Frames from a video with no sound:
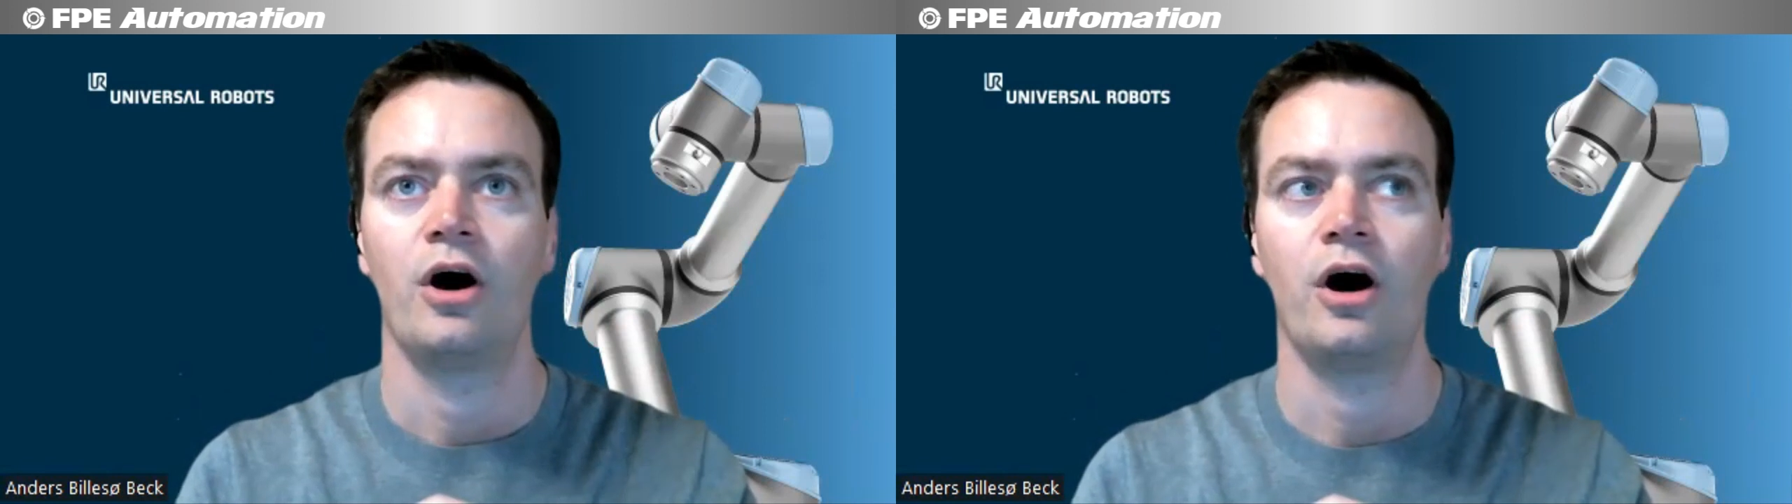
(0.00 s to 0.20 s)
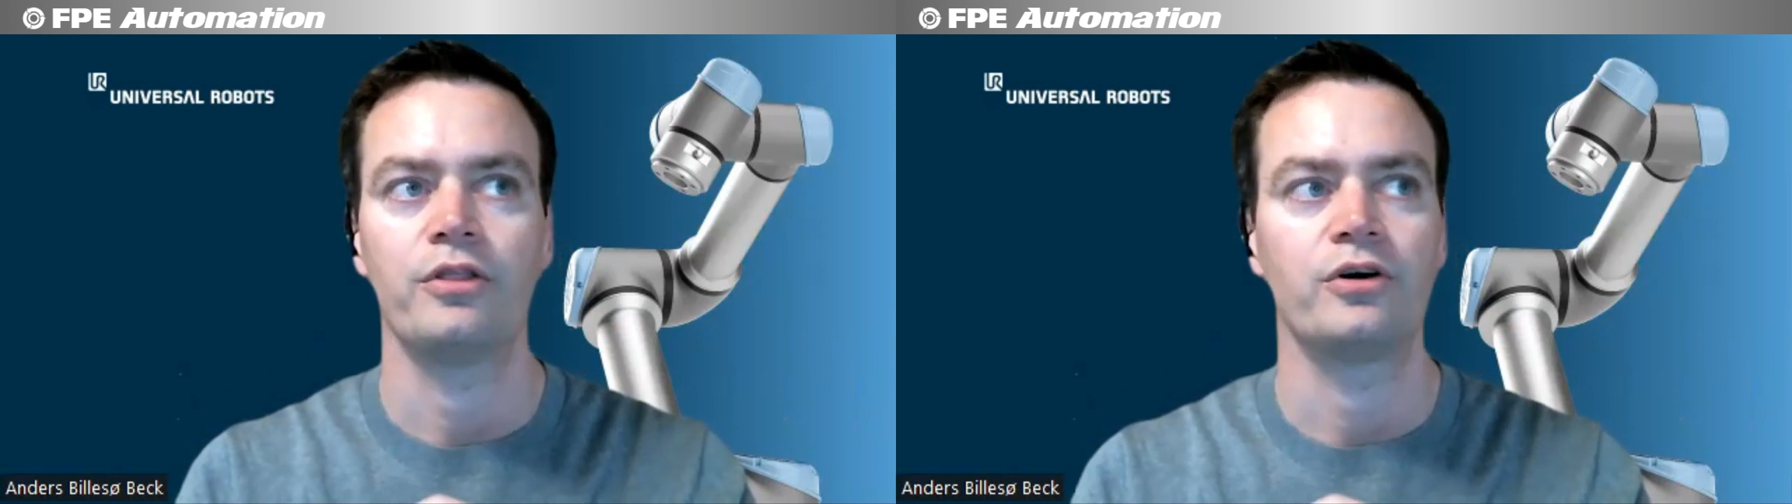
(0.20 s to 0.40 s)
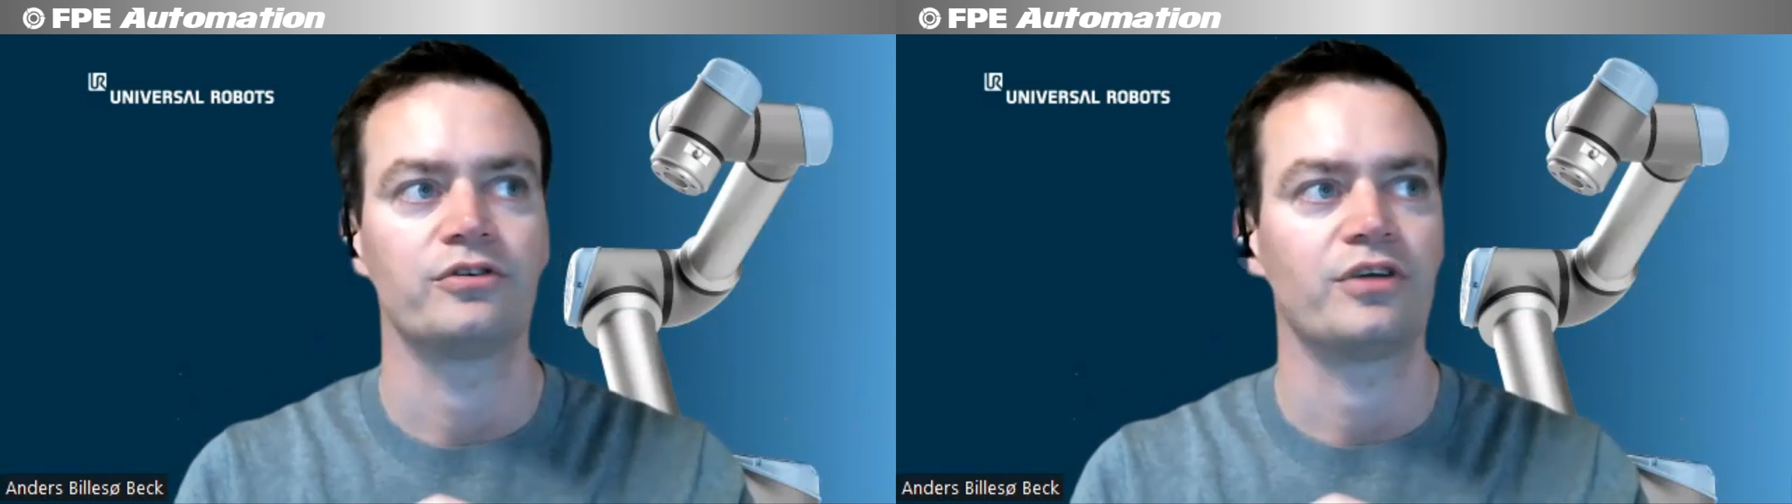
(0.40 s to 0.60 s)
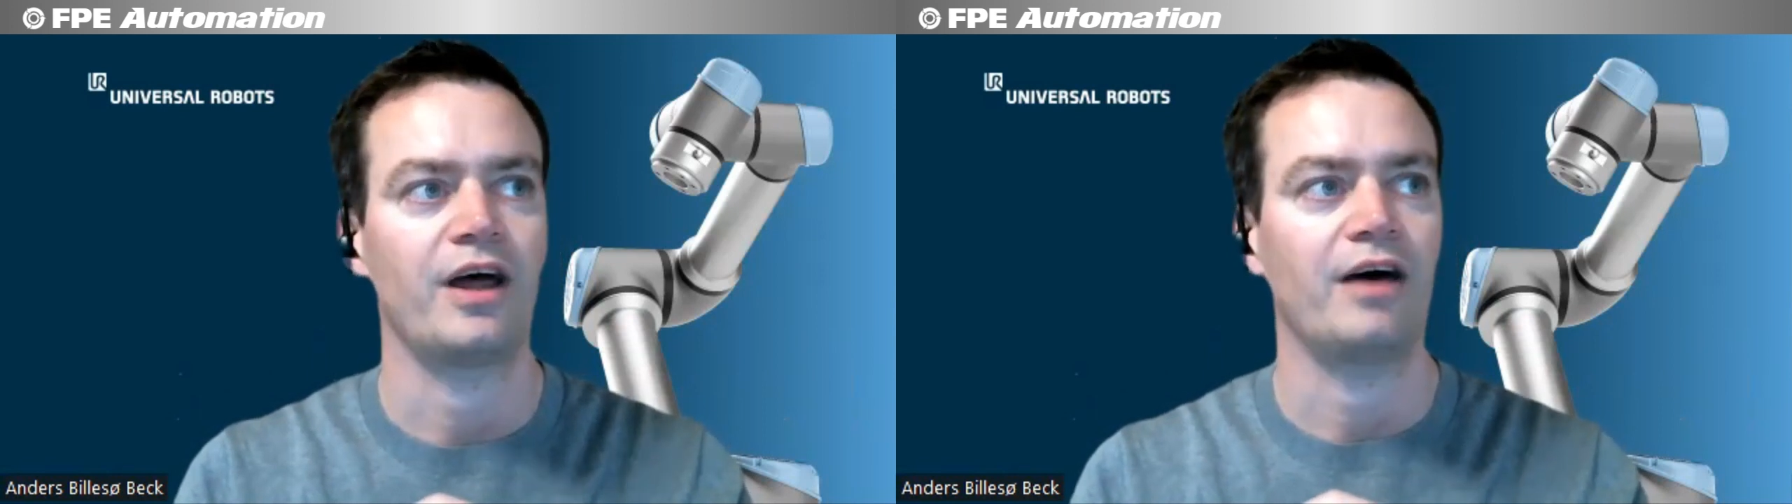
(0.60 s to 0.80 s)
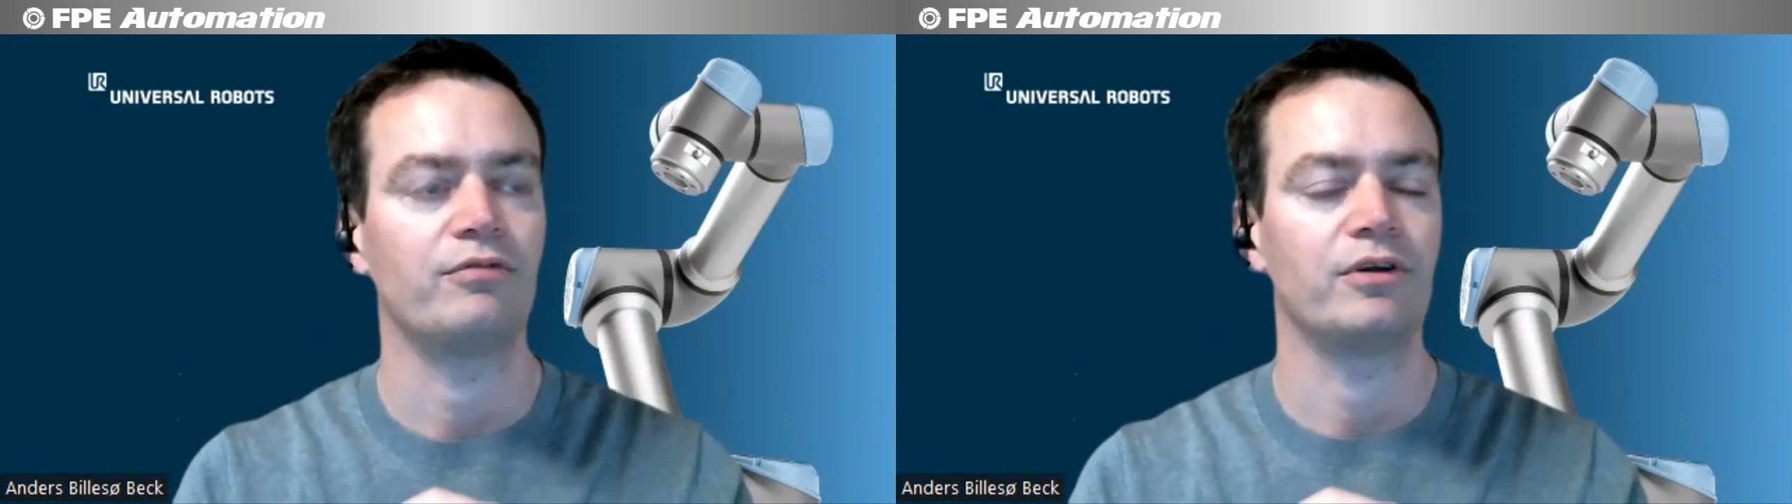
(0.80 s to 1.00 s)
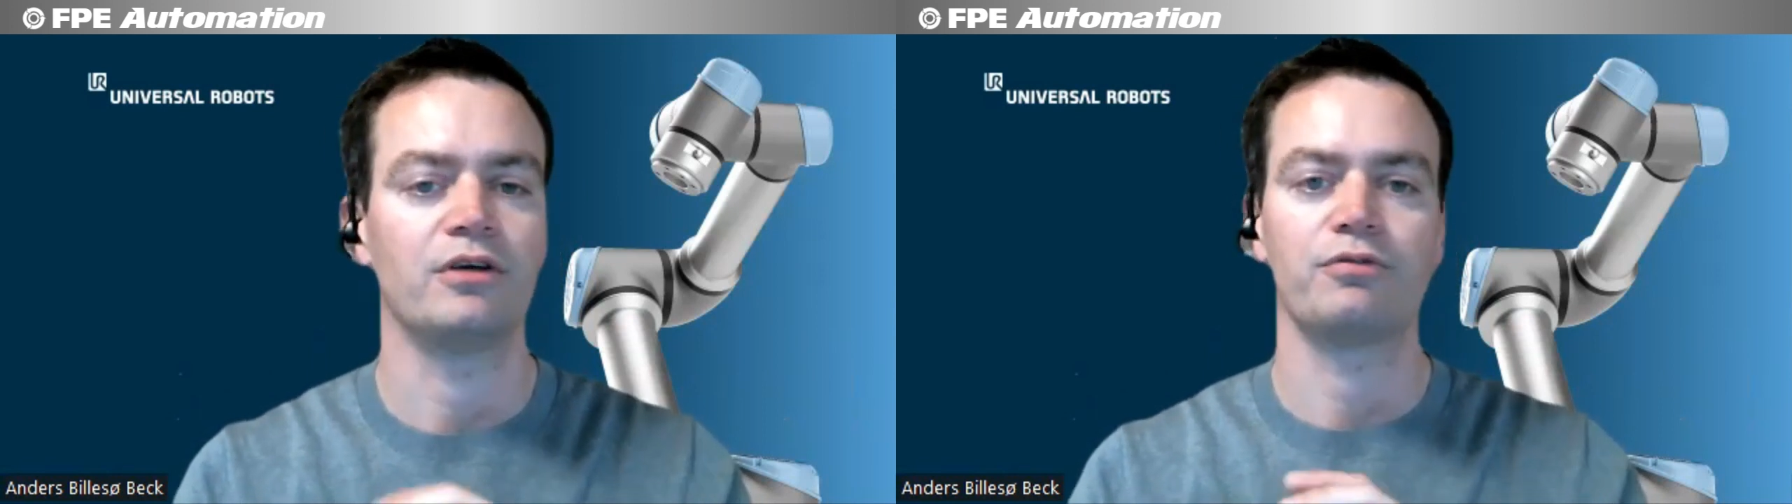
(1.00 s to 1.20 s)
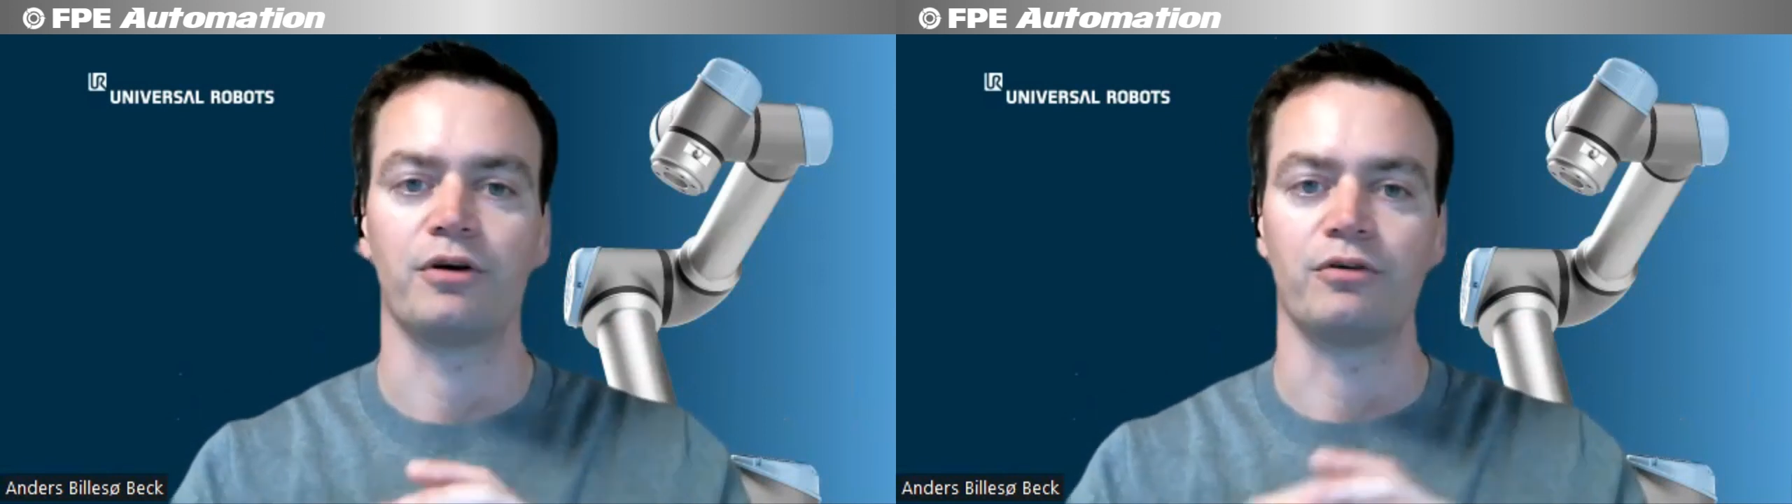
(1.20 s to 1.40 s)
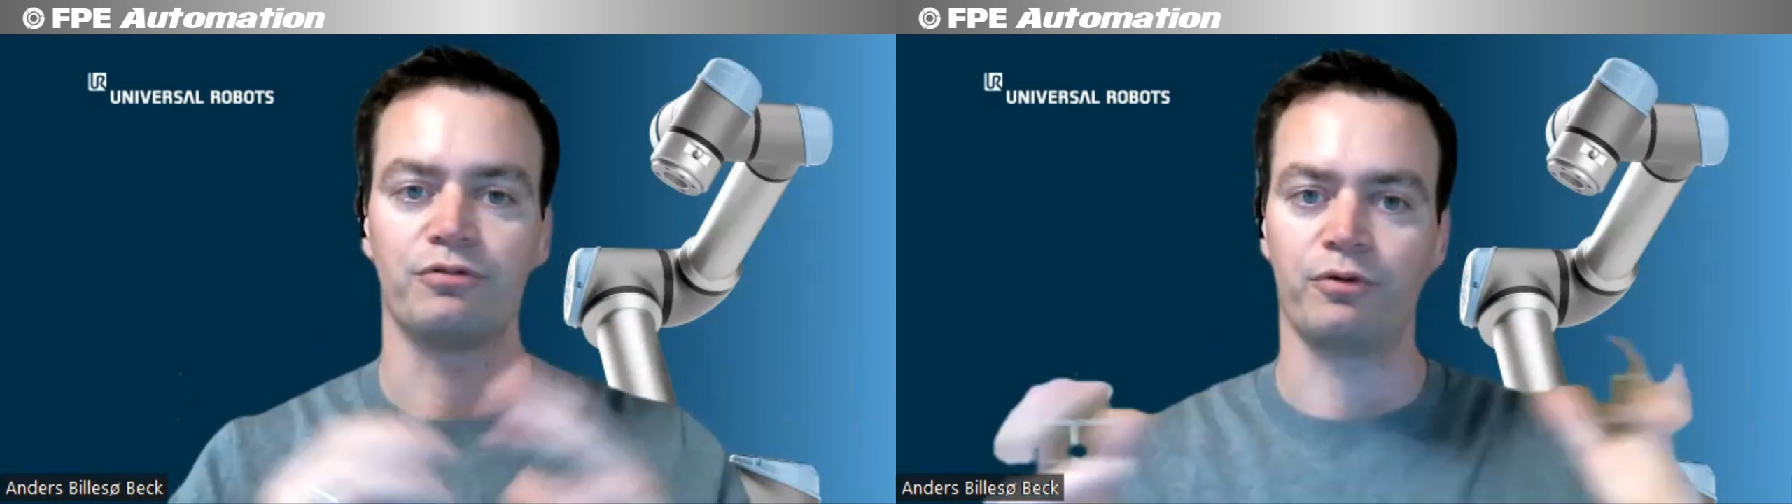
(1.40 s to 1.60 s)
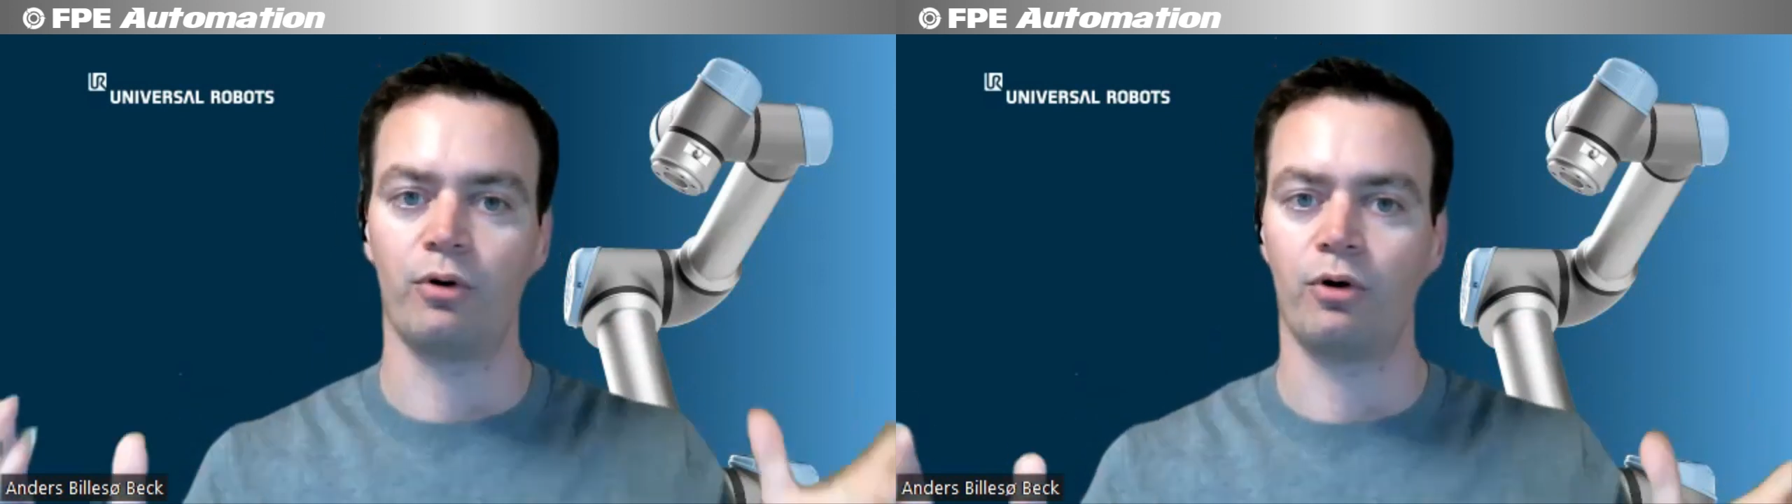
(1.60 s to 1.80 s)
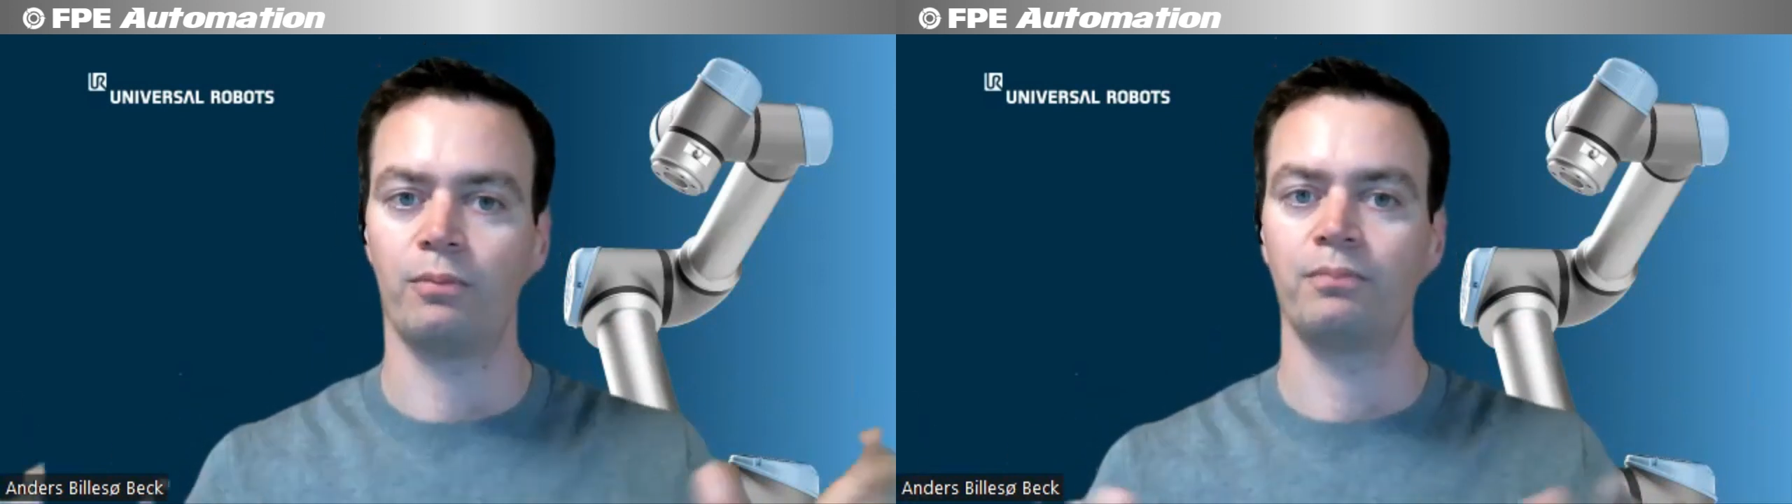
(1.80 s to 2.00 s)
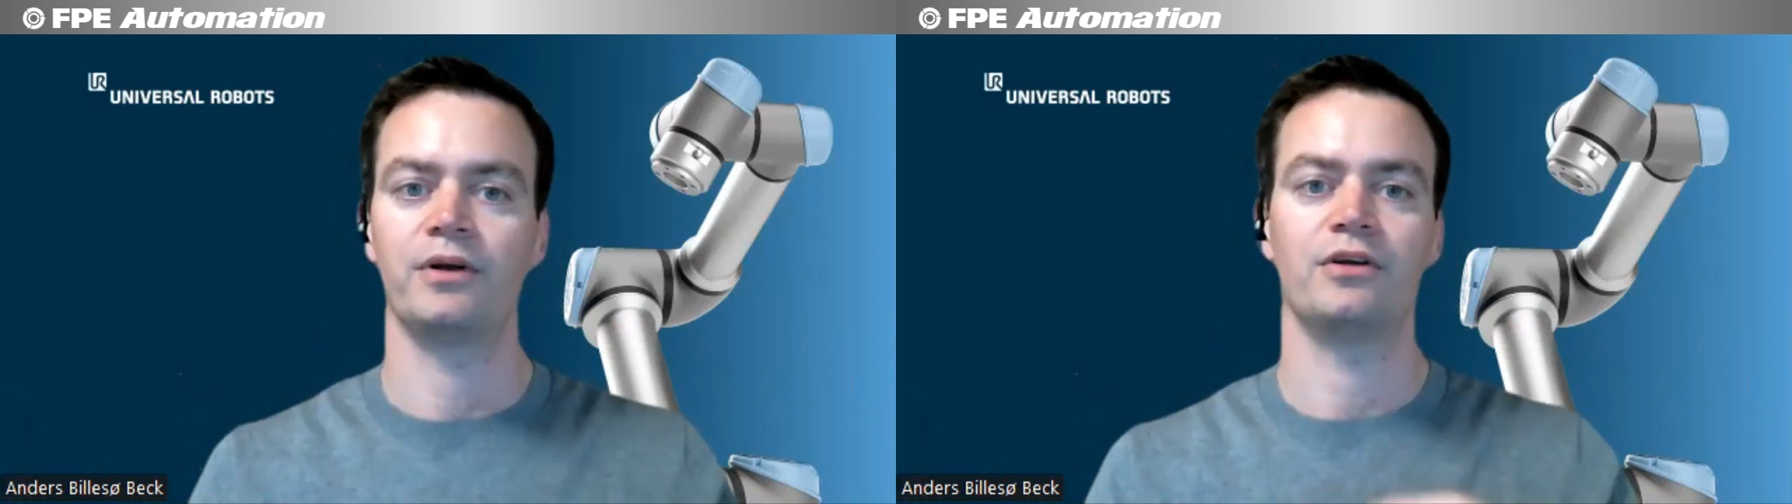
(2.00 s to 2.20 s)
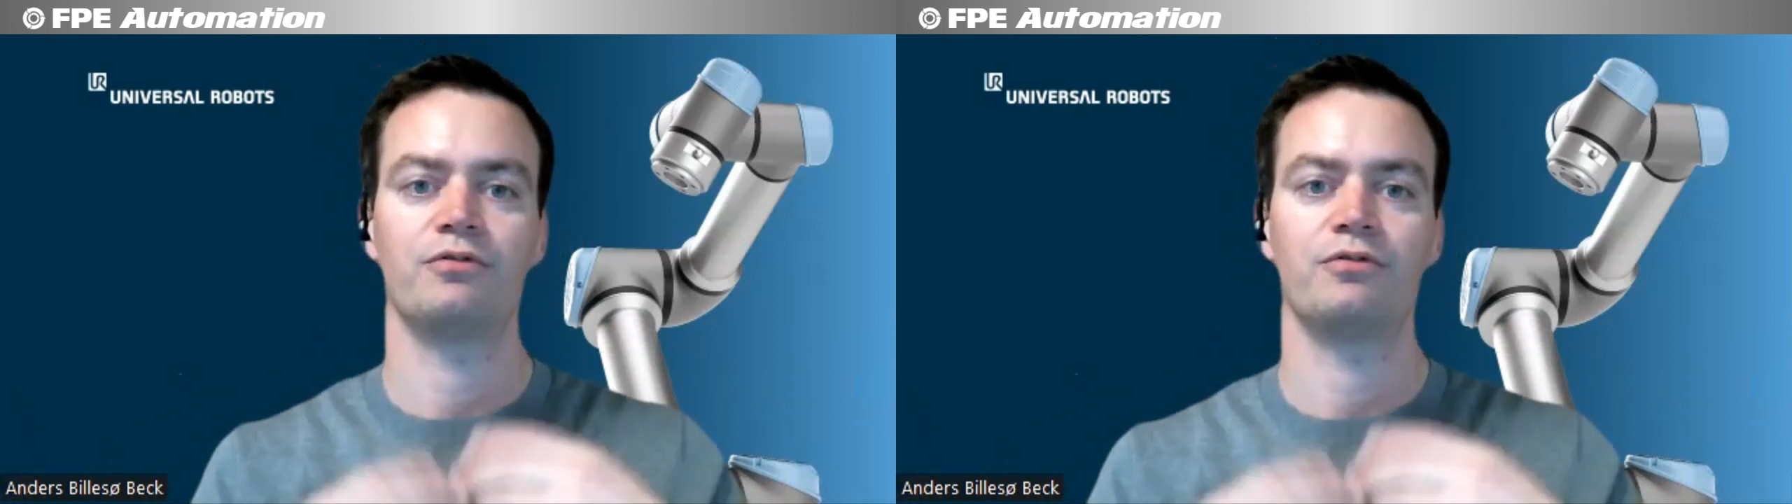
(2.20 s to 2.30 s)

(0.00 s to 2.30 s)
Others have a different form,